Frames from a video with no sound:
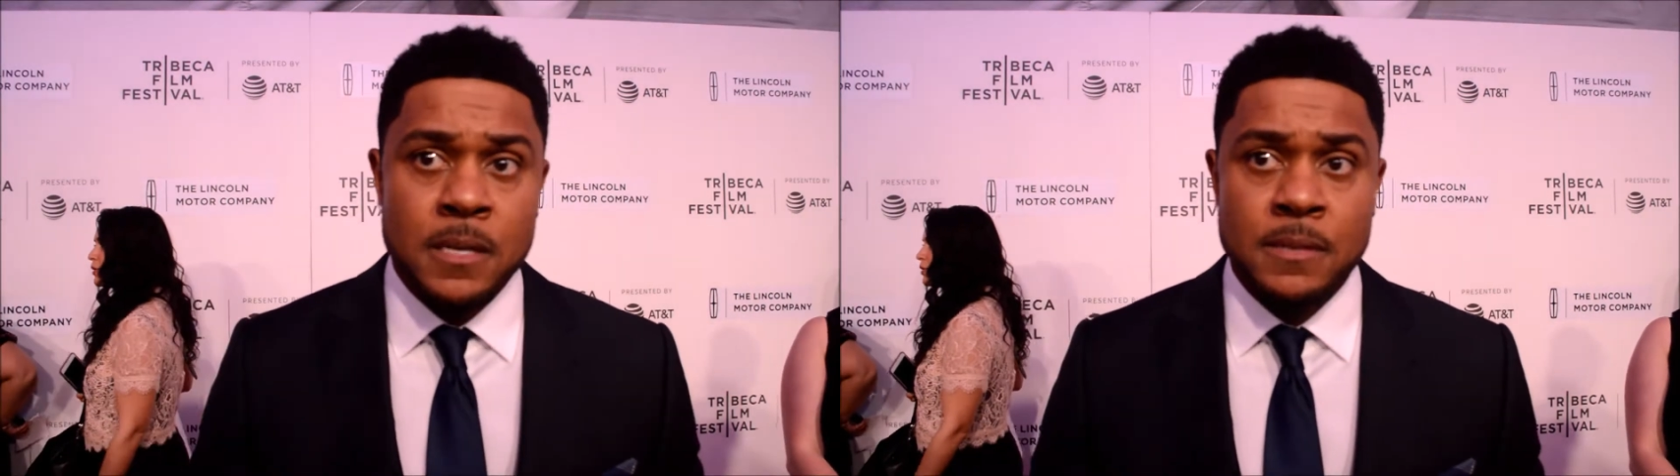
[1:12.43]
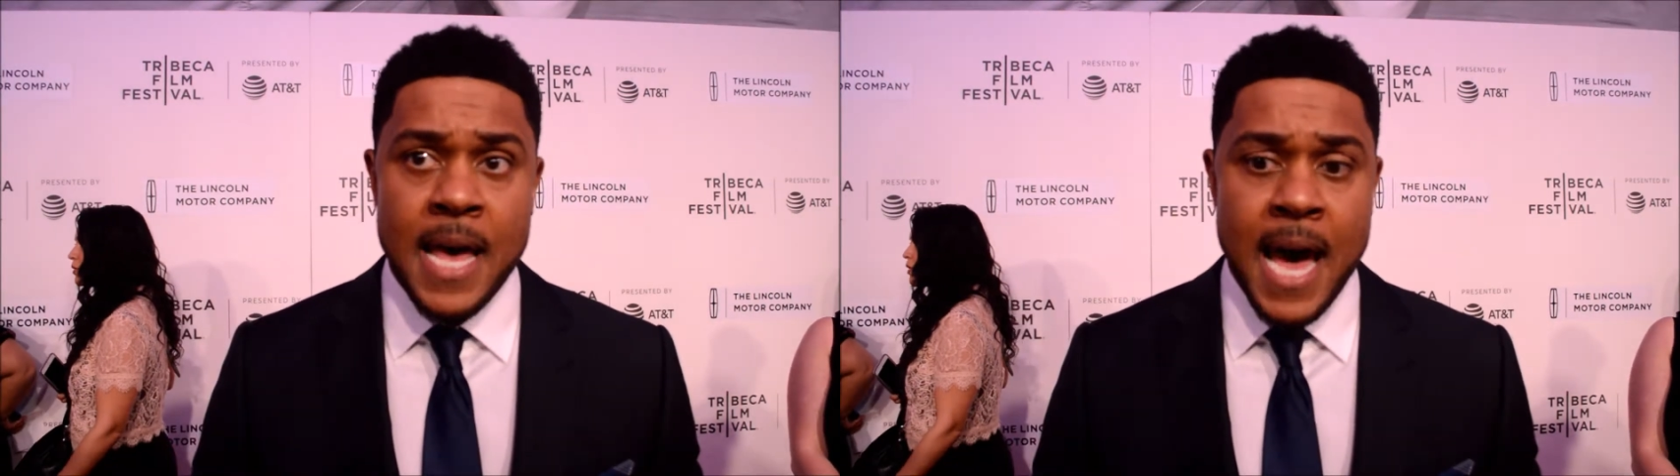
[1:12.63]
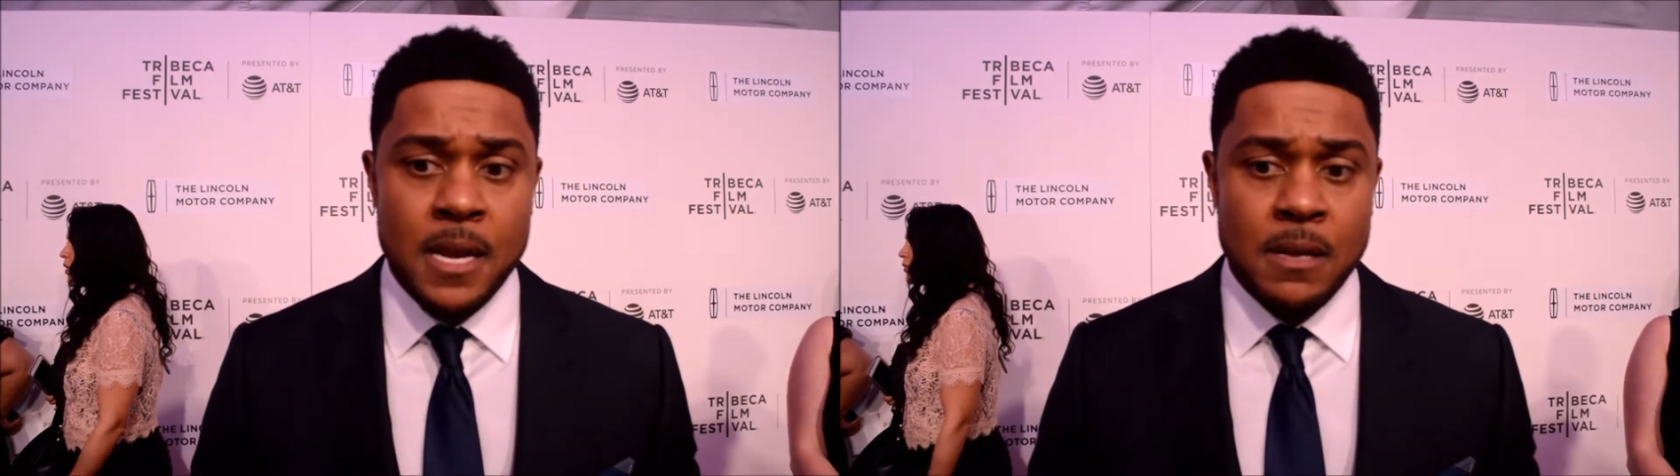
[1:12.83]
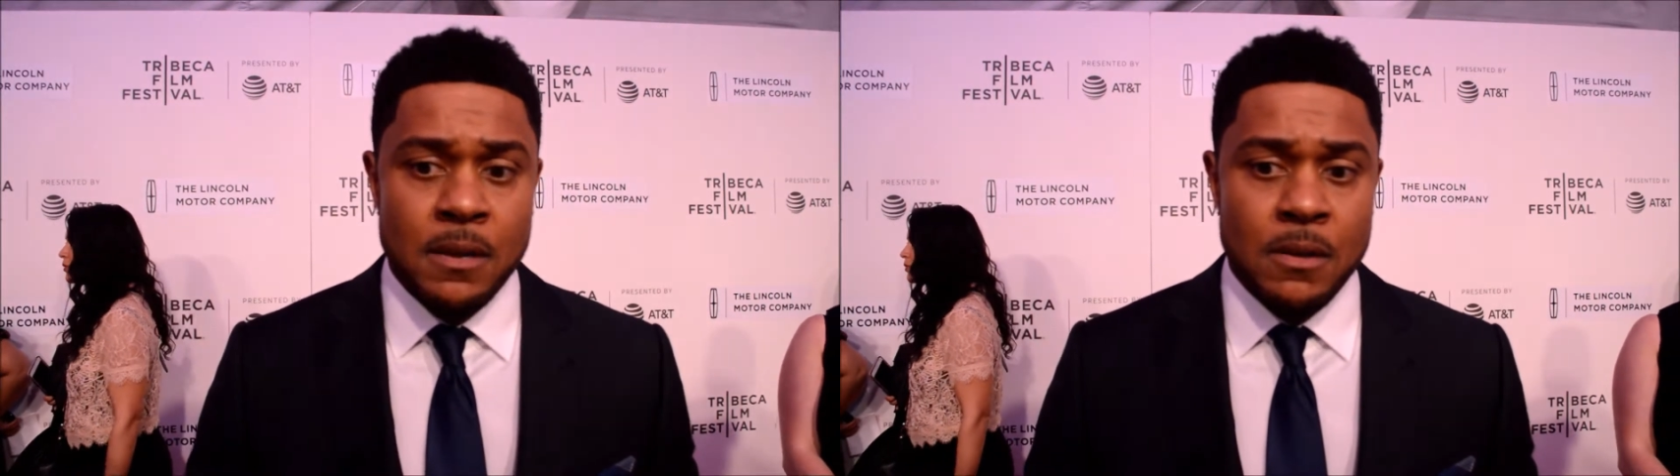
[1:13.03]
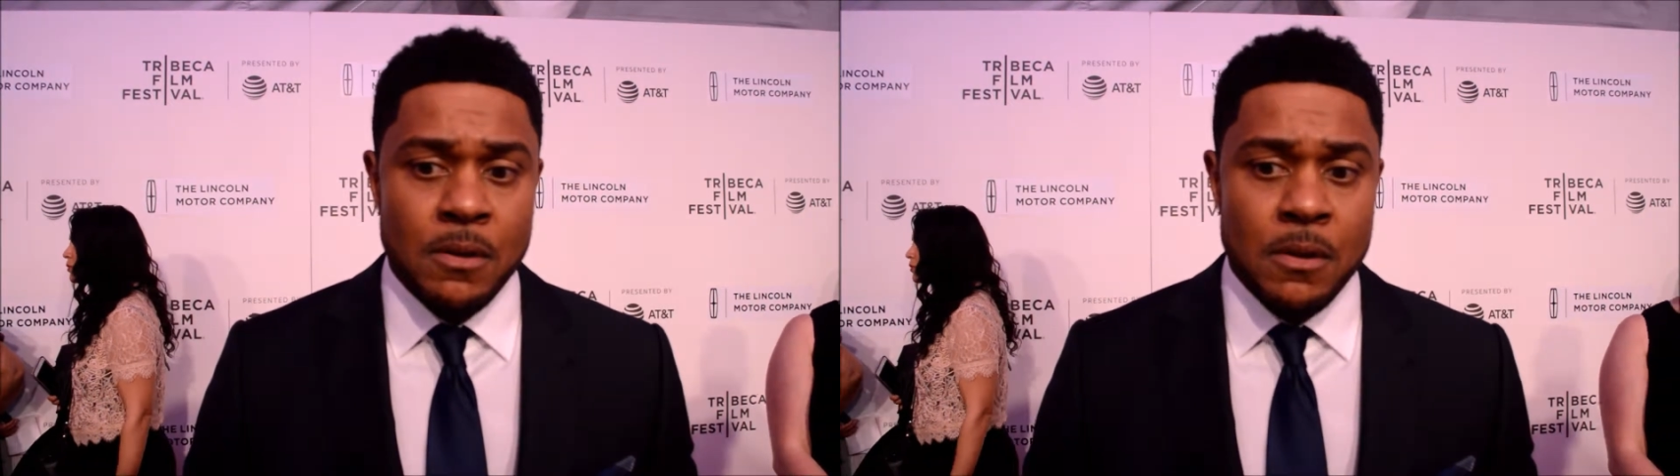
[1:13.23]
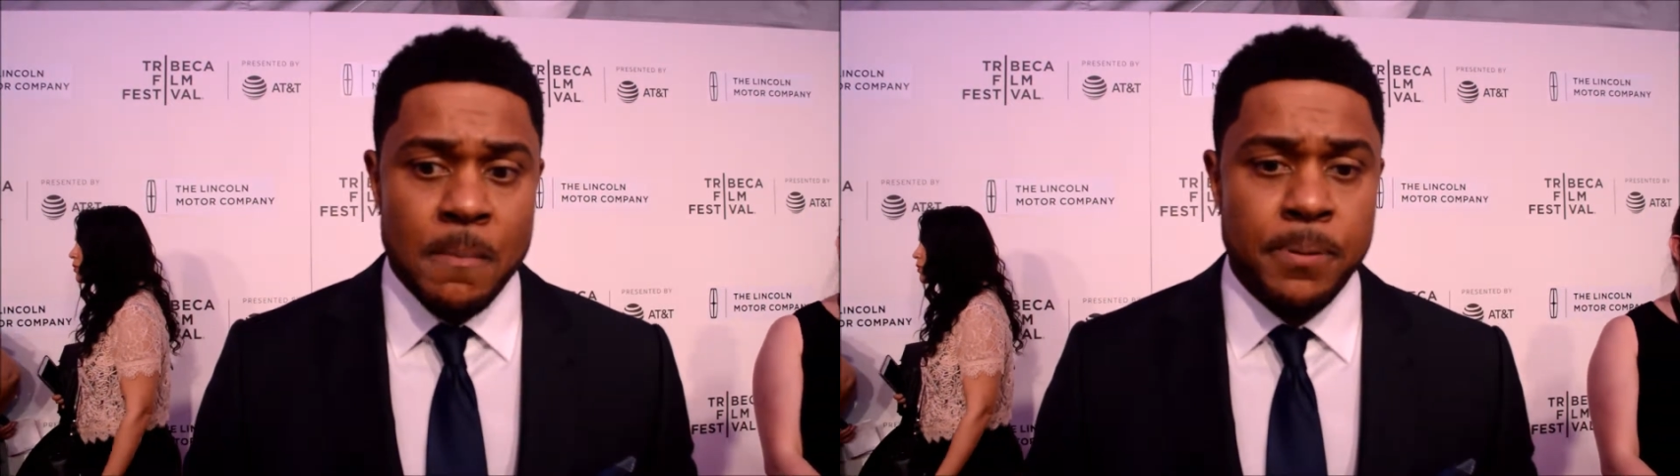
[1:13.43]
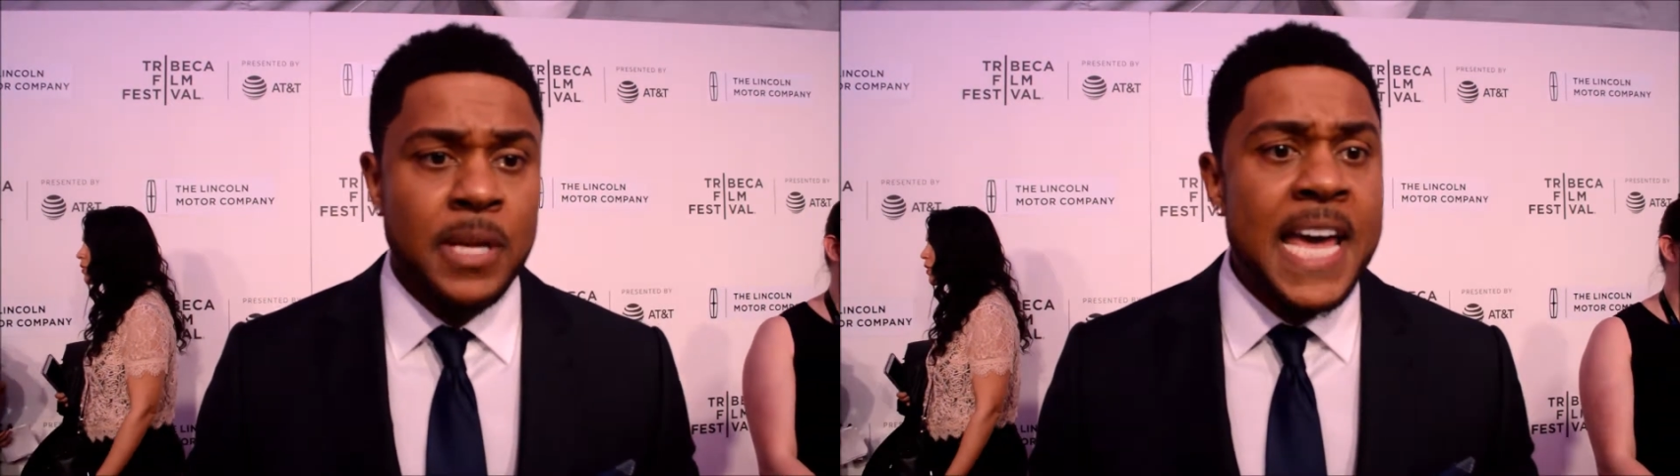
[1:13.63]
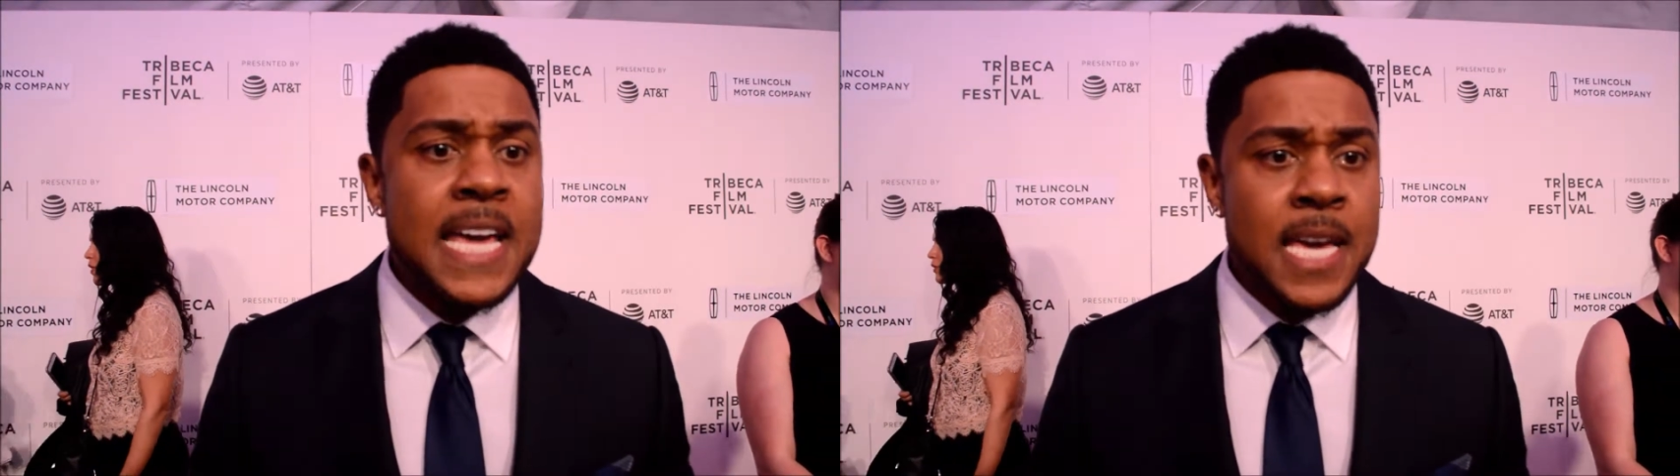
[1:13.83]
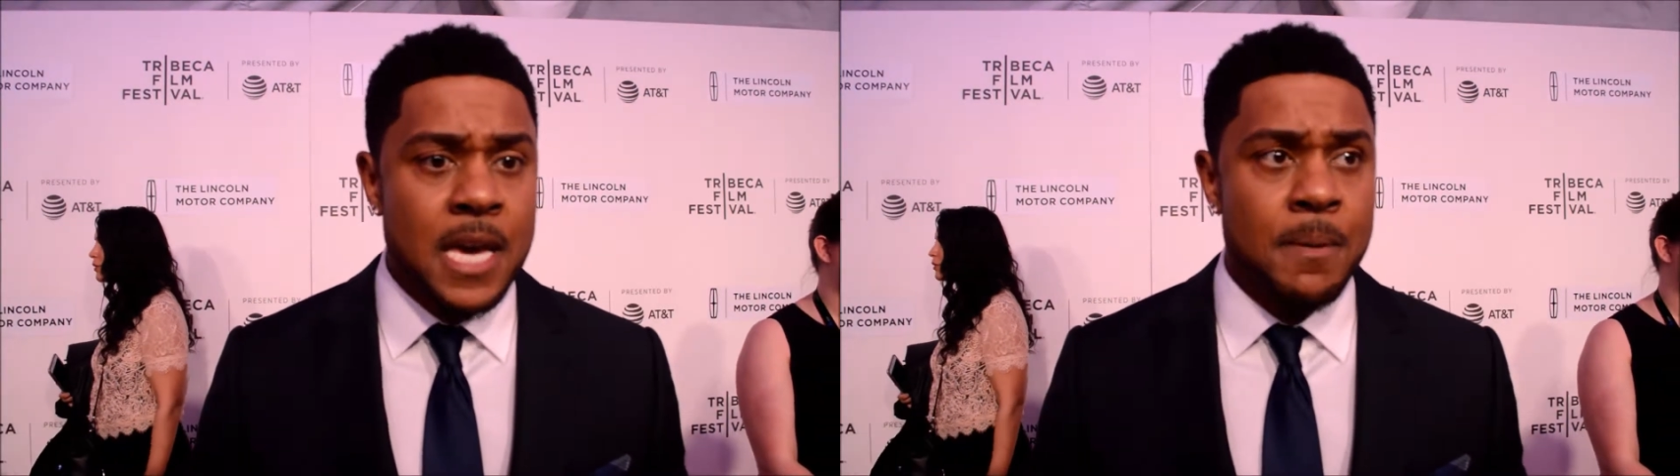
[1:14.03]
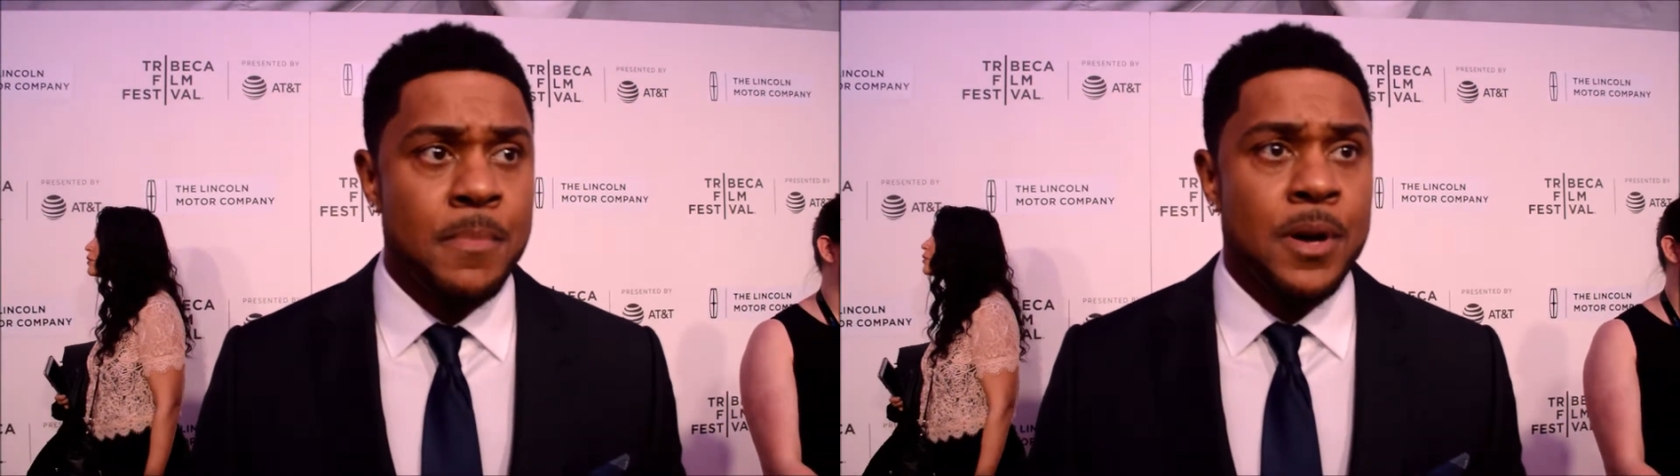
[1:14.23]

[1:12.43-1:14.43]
that playing him,